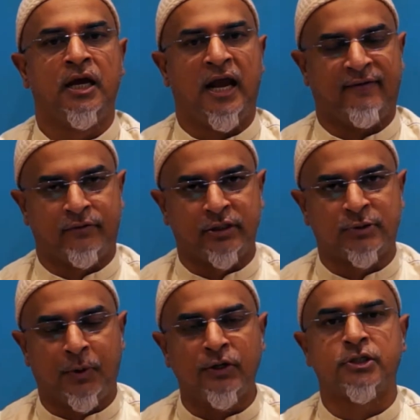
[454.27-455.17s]
have a
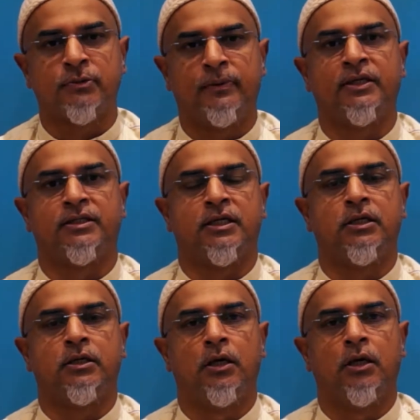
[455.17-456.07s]

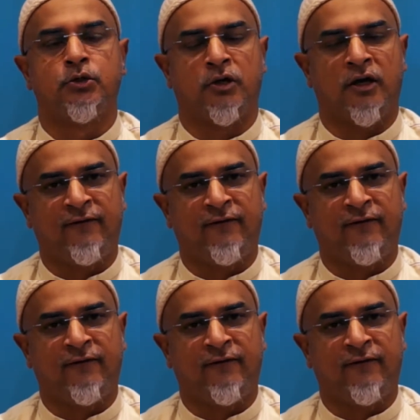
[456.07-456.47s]
responsibility to